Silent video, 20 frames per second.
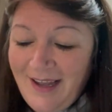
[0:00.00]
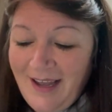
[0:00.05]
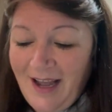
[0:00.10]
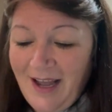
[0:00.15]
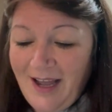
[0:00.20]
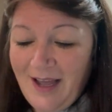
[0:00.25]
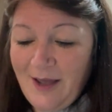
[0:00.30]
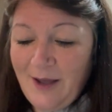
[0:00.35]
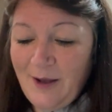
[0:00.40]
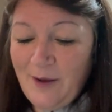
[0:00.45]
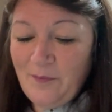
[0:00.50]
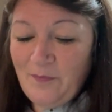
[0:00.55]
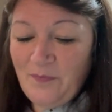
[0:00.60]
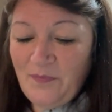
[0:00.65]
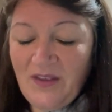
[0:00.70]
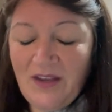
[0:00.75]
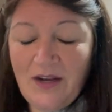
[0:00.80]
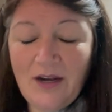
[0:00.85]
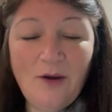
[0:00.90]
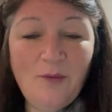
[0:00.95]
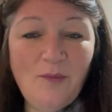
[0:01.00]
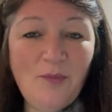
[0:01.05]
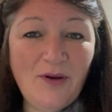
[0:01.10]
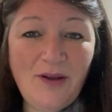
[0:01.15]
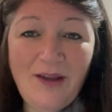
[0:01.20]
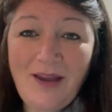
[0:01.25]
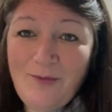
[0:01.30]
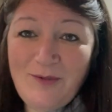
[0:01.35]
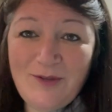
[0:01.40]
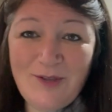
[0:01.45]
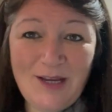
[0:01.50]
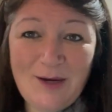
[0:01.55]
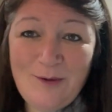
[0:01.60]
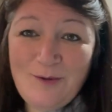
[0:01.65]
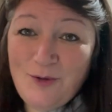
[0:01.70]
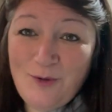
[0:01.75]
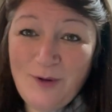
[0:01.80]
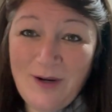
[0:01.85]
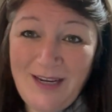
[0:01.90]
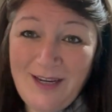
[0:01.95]
you know. But it was
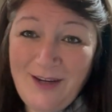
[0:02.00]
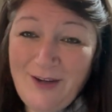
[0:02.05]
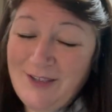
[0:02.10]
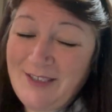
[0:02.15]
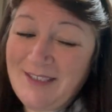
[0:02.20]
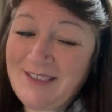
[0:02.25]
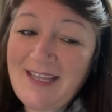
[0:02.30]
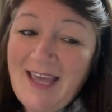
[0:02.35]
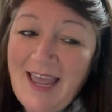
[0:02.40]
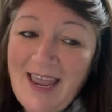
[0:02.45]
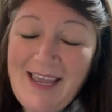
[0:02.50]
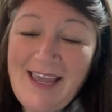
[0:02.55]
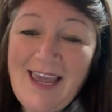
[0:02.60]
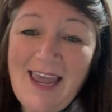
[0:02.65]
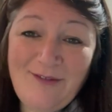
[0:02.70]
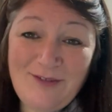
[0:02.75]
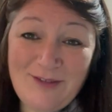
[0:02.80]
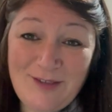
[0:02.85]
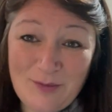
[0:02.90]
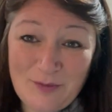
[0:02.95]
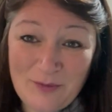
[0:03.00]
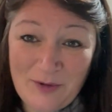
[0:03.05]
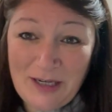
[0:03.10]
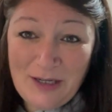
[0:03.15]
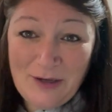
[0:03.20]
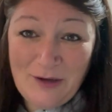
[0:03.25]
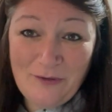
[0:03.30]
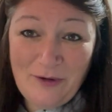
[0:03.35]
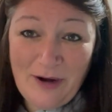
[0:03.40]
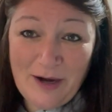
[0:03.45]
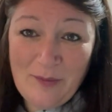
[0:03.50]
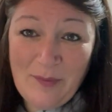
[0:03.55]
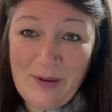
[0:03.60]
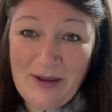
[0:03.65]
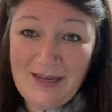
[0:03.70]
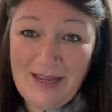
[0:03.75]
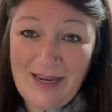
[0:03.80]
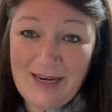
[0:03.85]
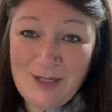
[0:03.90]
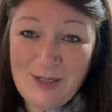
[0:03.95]
really good, and they gave us some really good
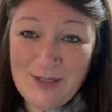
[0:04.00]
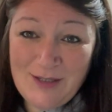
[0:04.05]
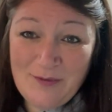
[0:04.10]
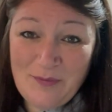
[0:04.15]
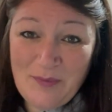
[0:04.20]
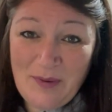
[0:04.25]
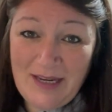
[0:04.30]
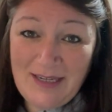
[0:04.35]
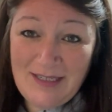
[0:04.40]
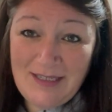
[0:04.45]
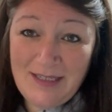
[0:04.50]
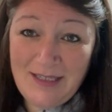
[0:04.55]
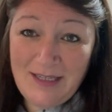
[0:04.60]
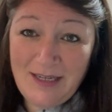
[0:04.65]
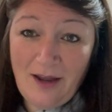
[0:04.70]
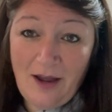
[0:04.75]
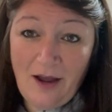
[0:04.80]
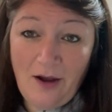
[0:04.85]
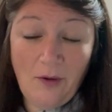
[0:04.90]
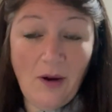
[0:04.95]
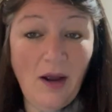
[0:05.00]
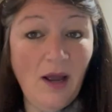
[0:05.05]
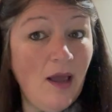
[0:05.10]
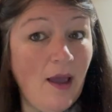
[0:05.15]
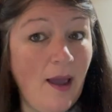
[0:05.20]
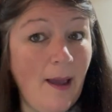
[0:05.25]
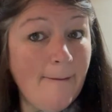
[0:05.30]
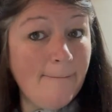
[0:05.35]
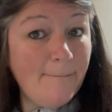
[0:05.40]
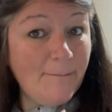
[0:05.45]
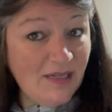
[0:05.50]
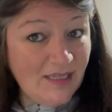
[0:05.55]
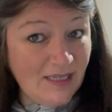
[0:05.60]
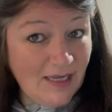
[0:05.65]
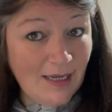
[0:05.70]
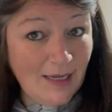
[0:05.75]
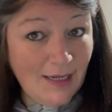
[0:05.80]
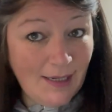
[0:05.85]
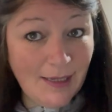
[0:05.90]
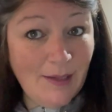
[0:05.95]
recommendations of places to go,
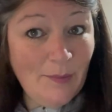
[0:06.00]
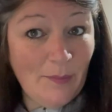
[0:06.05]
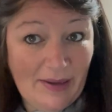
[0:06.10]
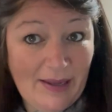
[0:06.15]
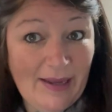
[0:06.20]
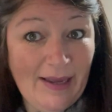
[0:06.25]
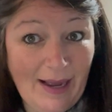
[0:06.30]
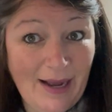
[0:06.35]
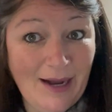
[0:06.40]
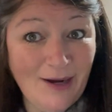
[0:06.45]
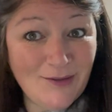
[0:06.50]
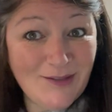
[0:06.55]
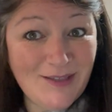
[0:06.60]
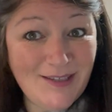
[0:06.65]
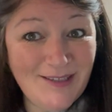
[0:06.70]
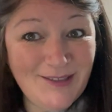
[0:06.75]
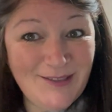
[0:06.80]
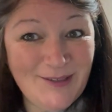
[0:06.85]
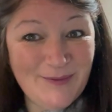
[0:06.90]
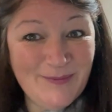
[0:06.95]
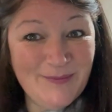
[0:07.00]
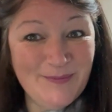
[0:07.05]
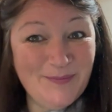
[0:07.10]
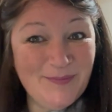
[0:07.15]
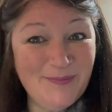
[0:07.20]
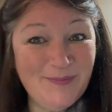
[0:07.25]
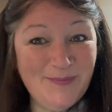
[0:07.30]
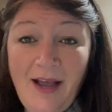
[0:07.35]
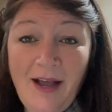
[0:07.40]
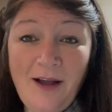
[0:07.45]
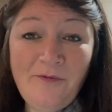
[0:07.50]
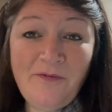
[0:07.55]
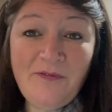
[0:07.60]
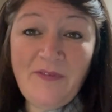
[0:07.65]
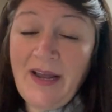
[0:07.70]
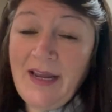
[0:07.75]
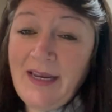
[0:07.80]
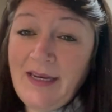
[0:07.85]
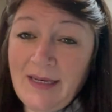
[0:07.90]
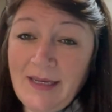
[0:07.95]
particularly beer houses. And
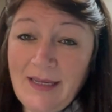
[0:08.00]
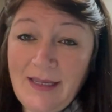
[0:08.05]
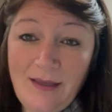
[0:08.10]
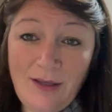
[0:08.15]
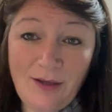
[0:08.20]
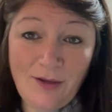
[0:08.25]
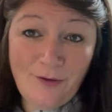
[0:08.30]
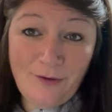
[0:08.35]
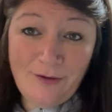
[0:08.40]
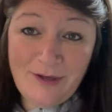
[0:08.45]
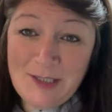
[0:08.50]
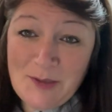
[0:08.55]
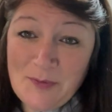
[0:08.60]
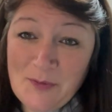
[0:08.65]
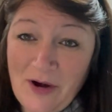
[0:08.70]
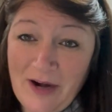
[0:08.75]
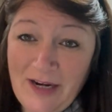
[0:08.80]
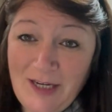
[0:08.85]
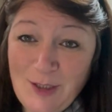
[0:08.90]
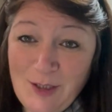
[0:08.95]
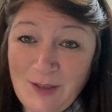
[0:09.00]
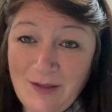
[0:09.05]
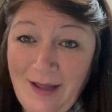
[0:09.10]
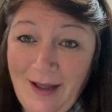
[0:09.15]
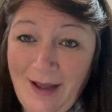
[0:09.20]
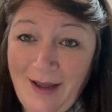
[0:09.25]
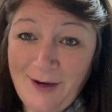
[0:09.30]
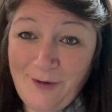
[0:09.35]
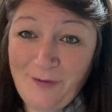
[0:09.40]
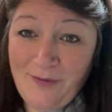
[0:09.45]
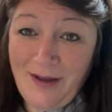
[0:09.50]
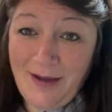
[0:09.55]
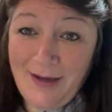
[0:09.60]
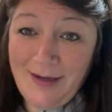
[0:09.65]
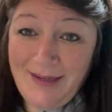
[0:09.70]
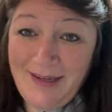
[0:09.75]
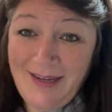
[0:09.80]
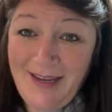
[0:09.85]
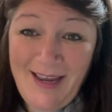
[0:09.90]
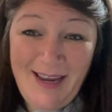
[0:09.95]
finally, the other inspiration that I
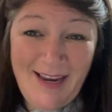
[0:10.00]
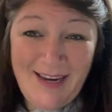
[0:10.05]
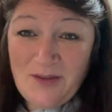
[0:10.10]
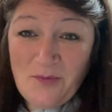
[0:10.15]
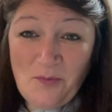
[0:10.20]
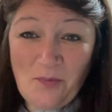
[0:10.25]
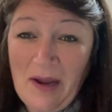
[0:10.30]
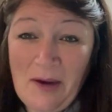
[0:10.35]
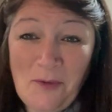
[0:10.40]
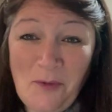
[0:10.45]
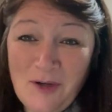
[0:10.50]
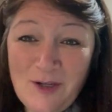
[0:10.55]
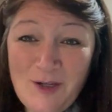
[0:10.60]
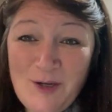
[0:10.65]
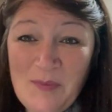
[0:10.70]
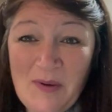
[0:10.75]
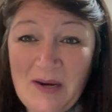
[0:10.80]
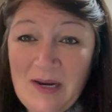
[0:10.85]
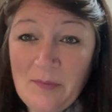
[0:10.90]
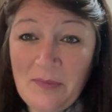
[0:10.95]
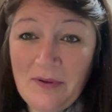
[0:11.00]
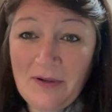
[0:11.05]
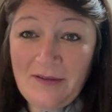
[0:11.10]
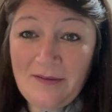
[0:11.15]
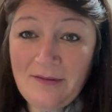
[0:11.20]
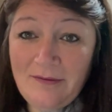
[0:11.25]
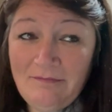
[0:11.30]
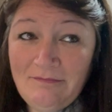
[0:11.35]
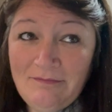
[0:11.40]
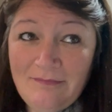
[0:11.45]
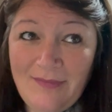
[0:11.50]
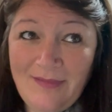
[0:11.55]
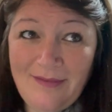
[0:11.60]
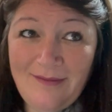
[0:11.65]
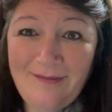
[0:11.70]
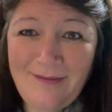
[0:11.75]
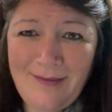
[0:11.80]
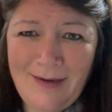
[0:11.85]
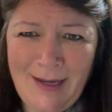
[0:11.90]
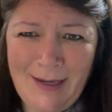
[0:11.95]
find is by watching people
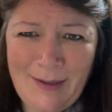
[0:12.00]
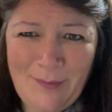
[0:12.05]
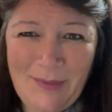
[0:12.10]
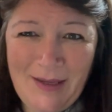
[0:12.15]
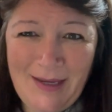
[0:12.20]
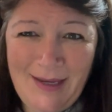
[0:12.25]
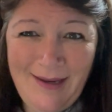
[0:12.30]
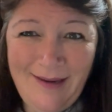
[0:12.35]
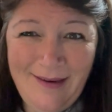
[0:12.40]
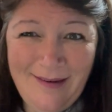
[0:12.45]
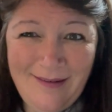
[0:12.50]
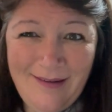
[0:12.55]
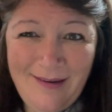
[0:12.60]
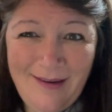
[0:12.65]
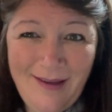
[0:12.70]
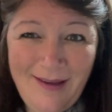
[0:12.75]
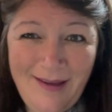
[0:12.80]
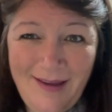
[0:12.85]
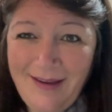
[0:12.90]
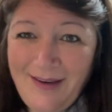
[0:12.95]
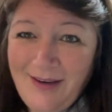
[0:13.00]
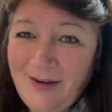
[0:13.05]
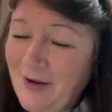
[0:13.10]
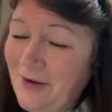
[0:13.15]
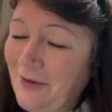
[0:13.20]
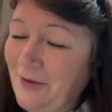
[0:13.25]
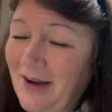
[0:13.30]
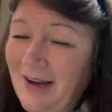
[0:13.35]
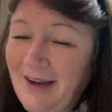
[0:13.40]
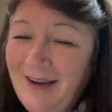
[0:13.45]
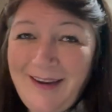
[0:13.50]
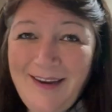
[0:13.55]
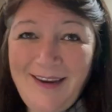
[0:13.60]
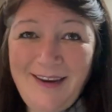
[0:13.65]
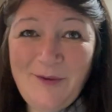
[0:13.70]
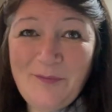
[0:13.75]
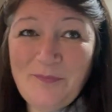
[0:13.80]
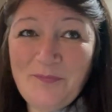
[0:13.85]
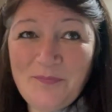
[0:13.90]
like me. You know, I